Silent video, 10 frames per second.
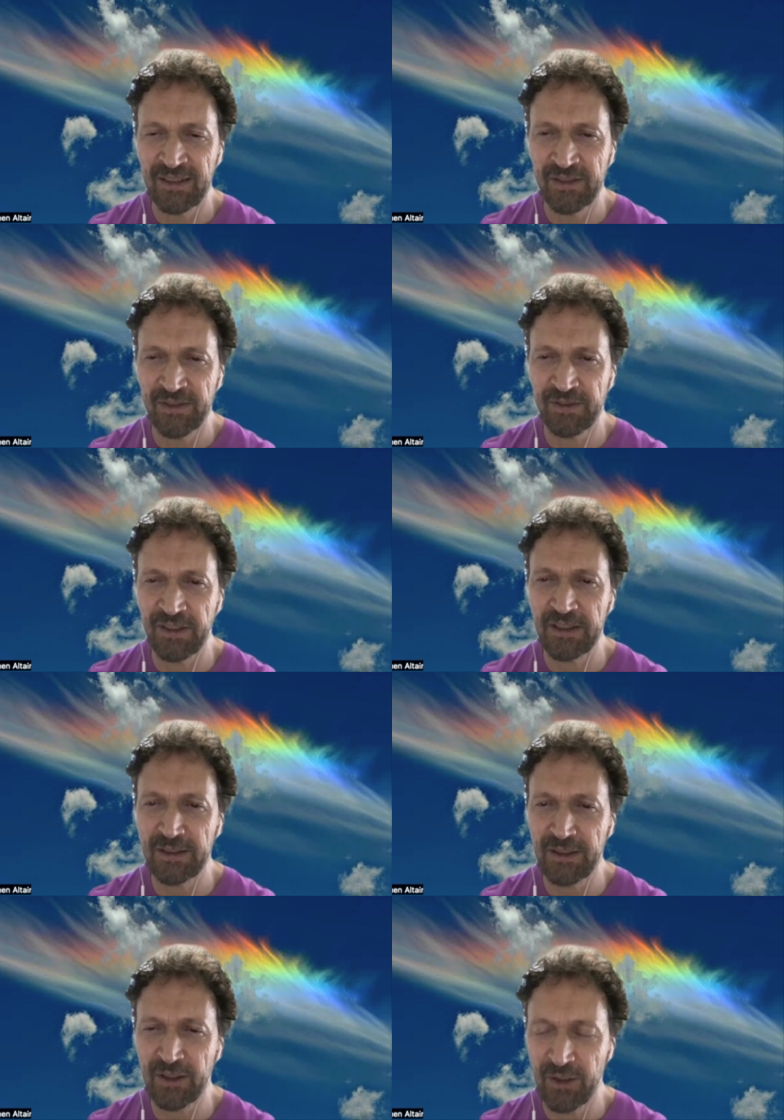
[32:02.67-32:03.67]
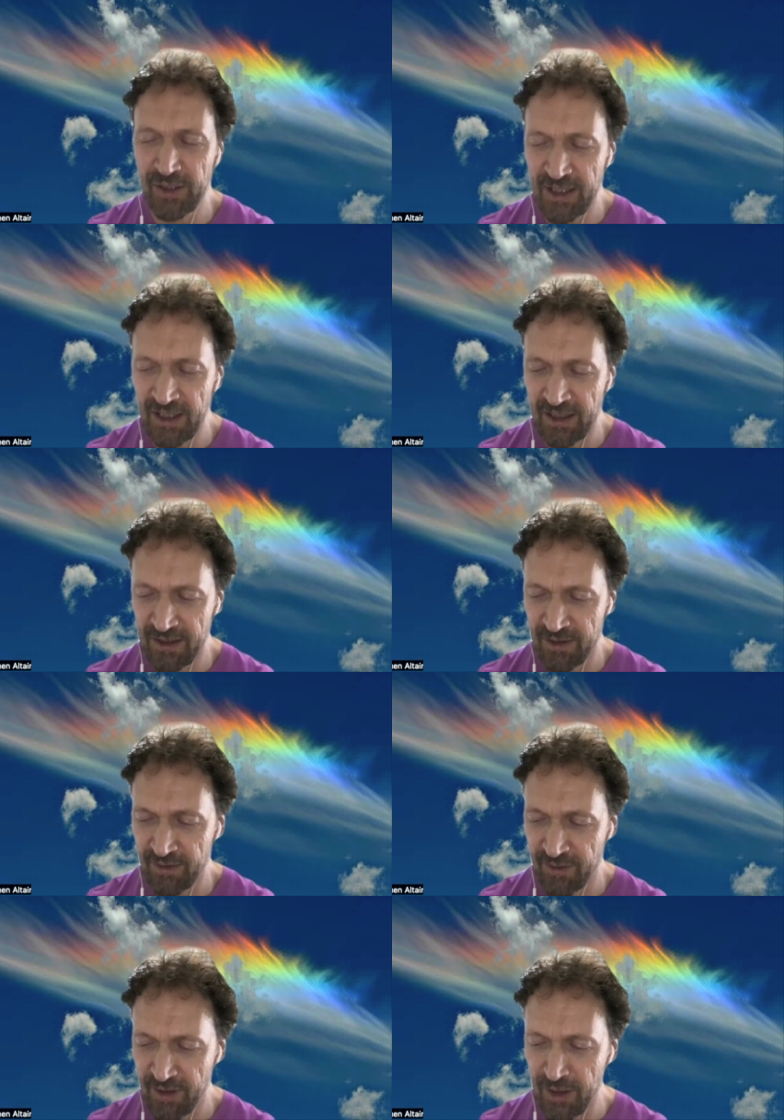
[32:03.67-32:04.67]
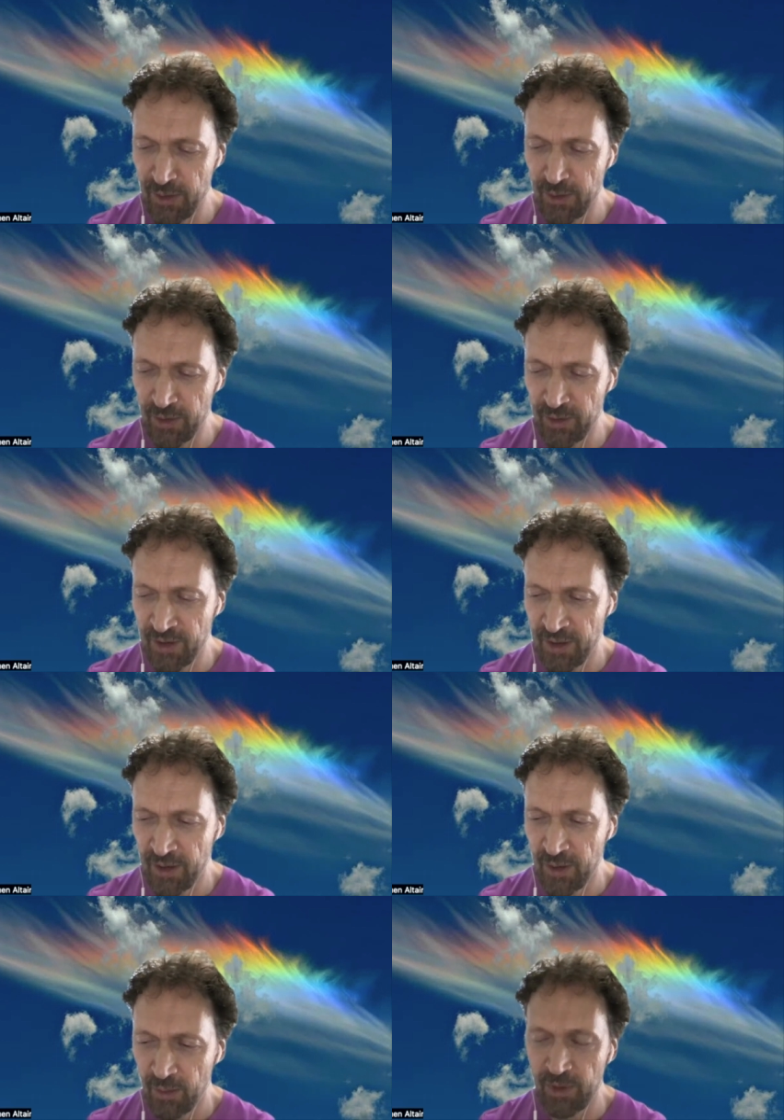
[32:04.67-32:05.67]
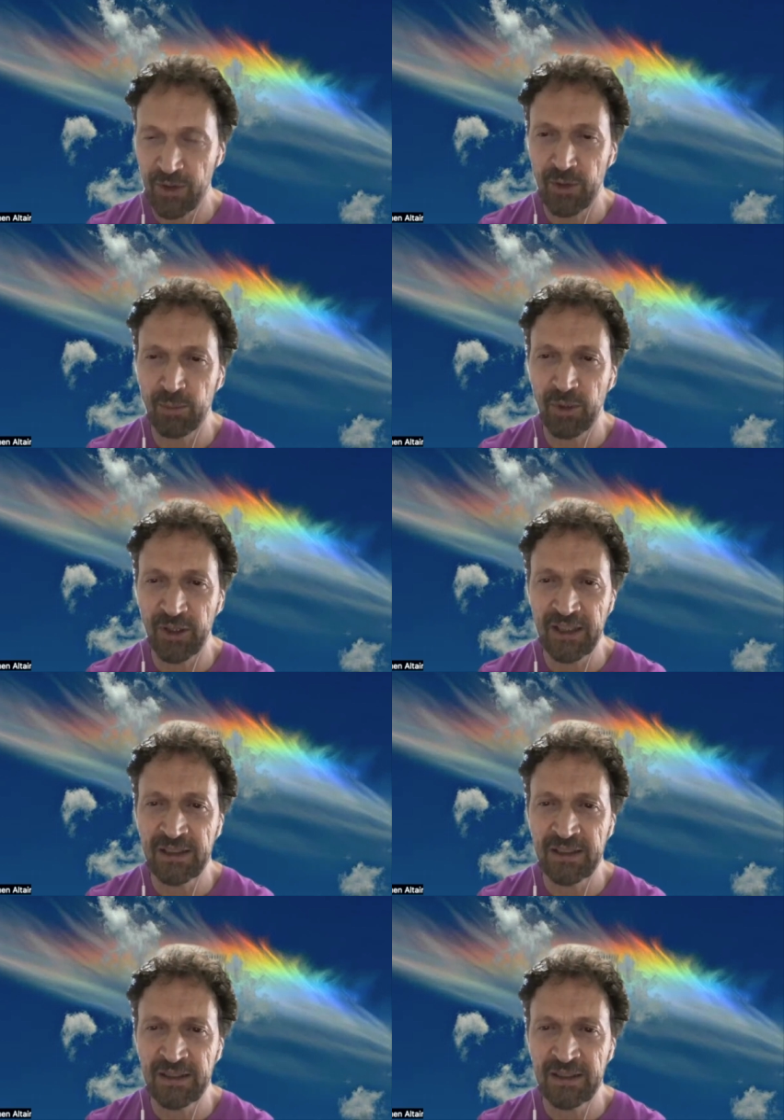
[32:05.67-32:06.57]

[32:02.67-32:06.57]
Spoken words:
feel the contact of the earth with your body,